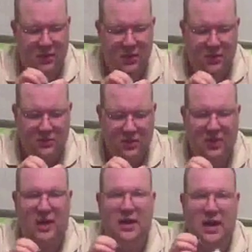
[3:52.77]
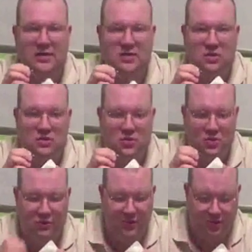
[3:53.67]
So you got a nice little groove
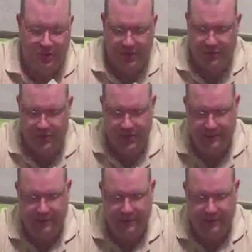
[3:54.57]
hole there, okay?